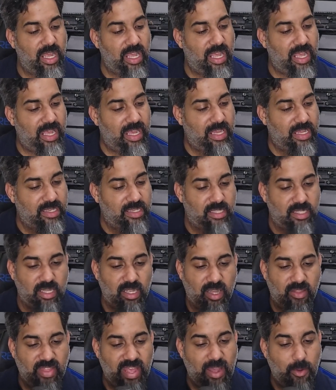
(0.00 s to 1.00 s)
And
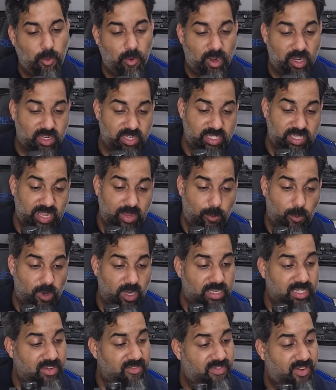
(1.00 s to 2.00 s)
that
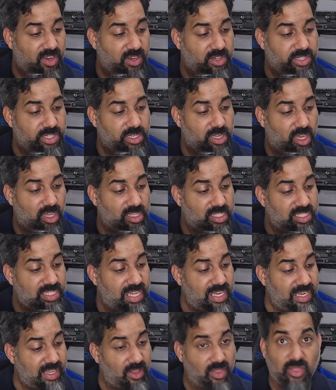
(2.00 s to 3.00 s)
worked and functioned on
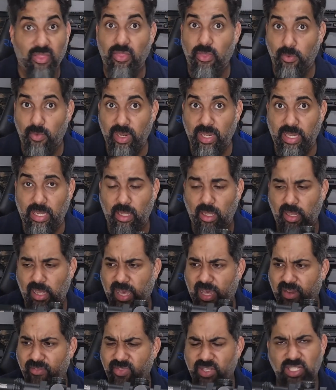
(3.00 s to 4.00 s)
setting 3
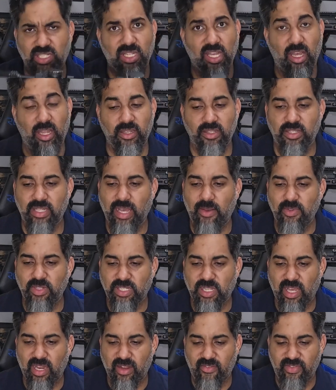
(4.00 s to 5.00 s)
out of this gun. So that was
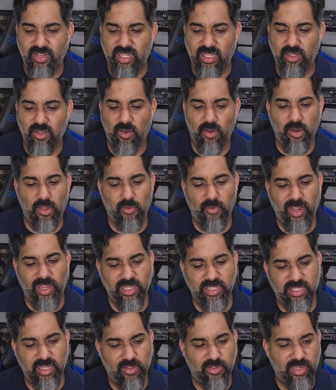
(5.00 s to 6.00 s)
kind of neat going to
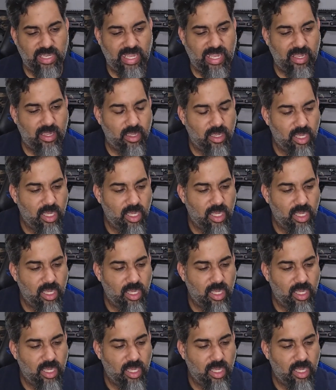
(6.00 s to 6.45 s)
range the other day.